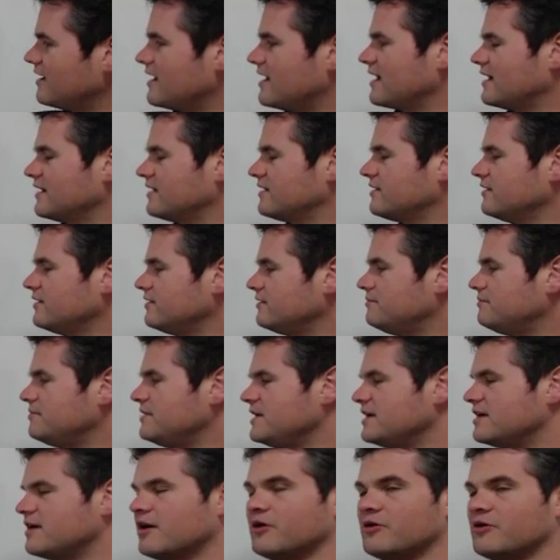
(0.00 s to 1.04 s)
I could
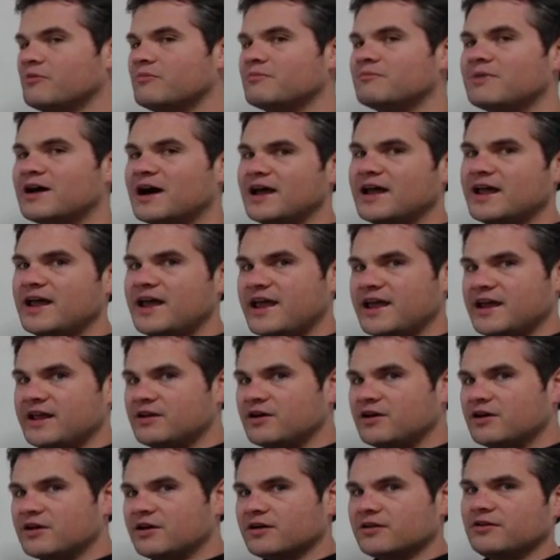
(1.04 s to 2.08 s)
be home by
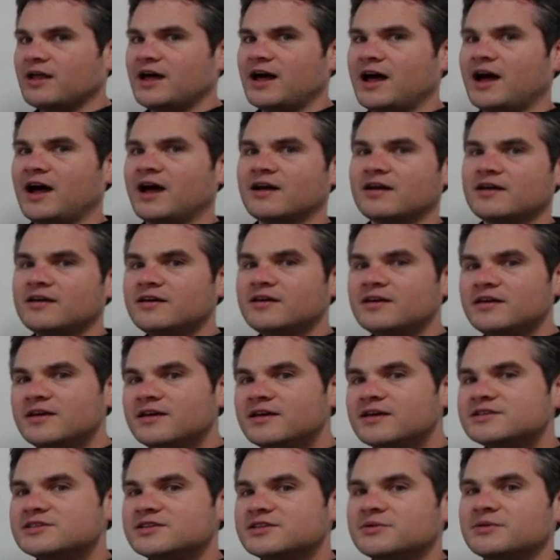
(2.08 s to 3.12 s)
8 o'clock.
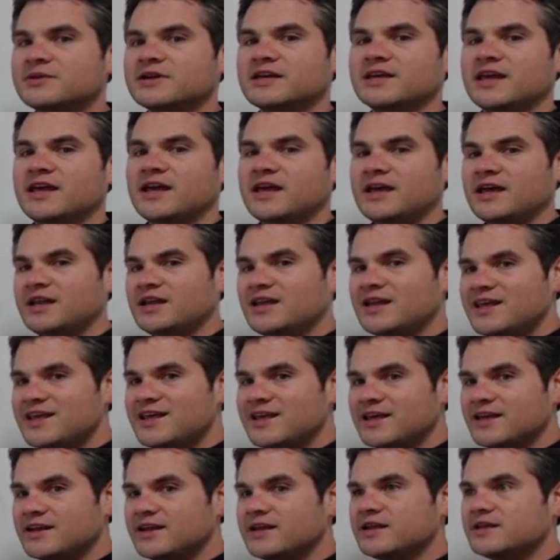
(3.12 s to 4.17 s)
So again,
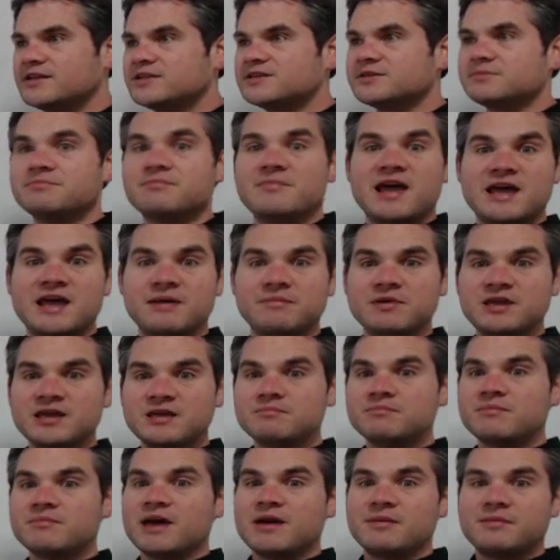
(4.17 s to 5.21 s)
it is
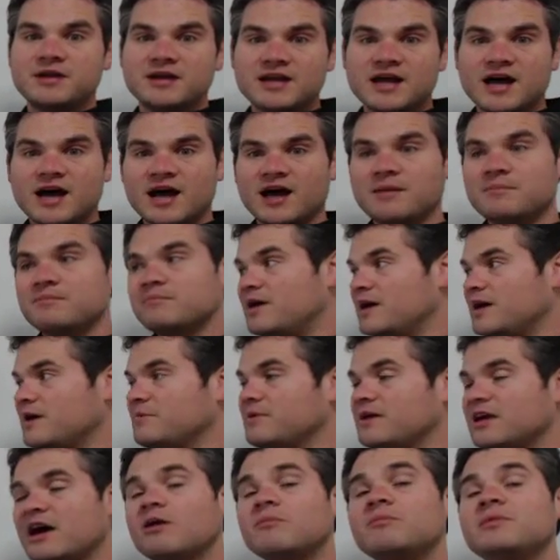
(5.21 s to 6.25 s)
maybe, maybe not.
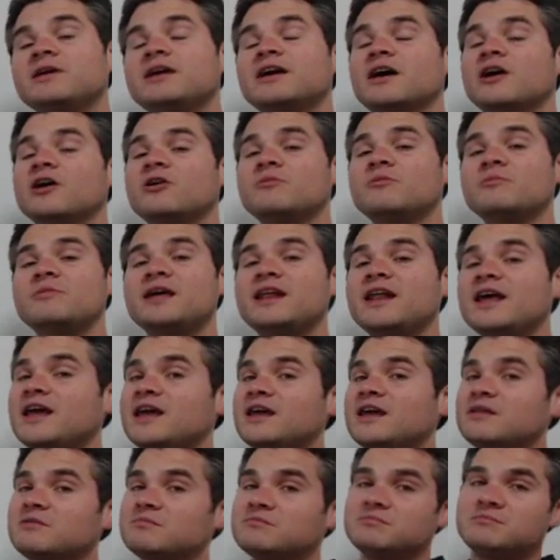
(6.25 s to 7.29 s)
Maybe I'll be home at
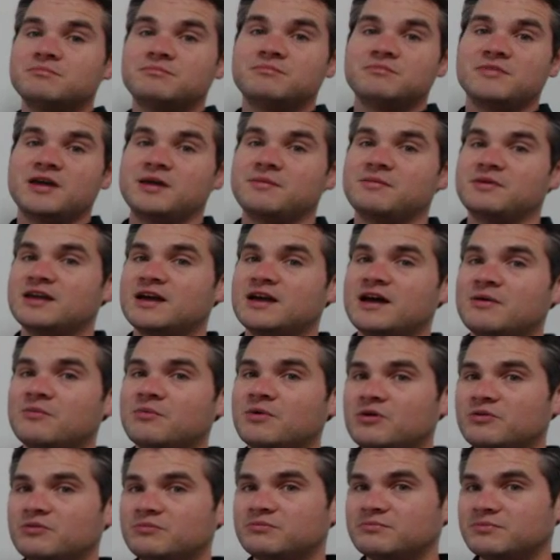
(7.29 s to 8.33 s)
8. Maybe I
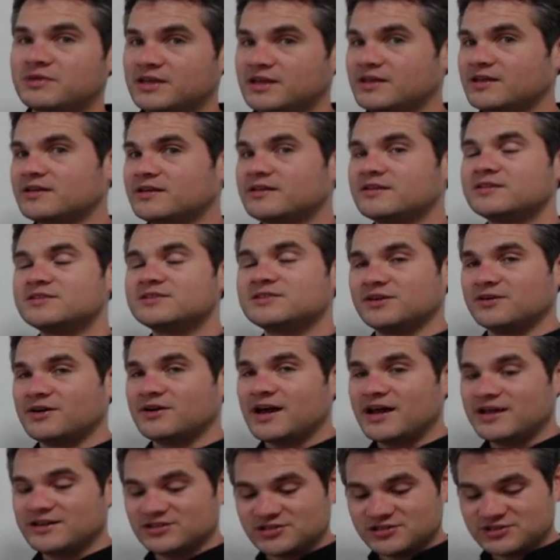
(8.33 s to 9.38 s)
won't be. So
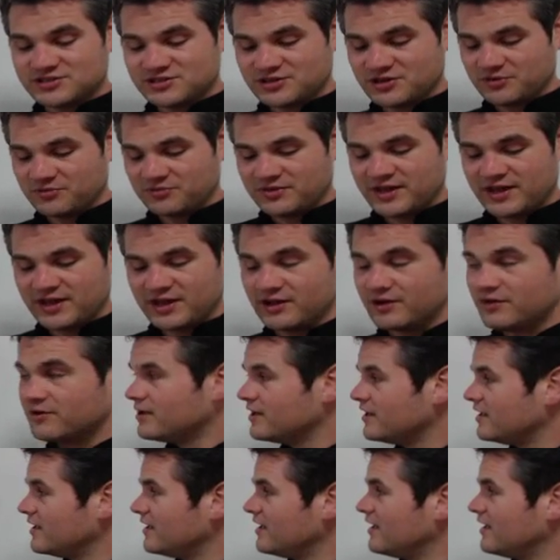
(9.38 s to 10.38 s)
I just don't know.